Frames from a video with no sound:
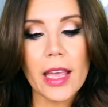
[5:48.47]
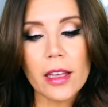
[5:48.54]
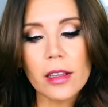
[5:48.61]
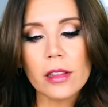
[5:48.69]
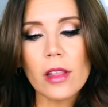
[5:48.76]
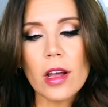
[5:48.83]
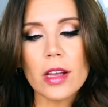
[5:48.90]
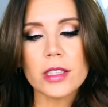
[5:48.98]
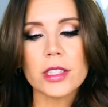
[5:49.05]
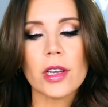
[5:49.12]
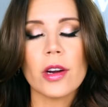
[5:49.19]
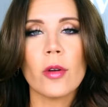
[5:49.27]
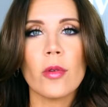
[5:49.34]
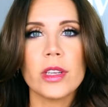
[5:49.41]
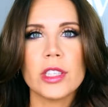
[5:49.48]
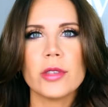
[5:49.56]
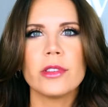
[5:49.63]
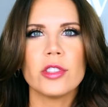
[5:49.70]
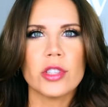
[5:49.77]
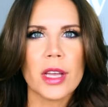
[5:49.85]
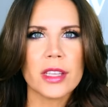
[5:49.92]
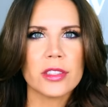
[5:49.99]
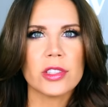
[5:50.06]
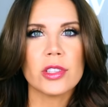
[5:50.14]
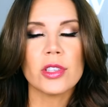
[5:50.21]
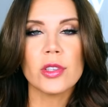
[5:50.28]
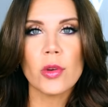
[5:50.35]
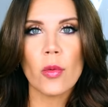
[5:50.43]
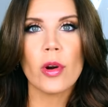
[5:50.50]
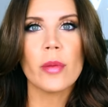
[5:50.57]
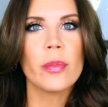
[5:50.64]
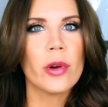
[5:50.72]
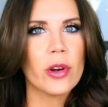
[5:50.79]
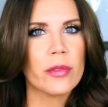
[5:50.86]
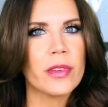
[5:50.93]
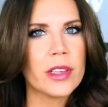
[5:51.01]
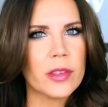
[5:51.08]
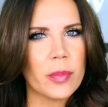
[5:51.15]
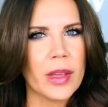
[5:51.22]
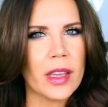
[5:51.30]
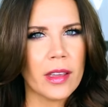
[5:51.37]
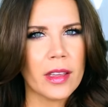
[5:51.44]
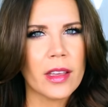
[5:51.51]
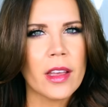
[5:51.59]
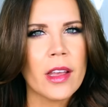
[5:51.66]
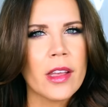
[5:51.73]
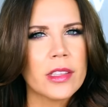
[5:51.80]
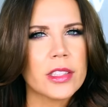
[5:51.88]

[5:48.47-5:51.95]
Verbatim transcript: and gloss are going to adjust to your perfect pink.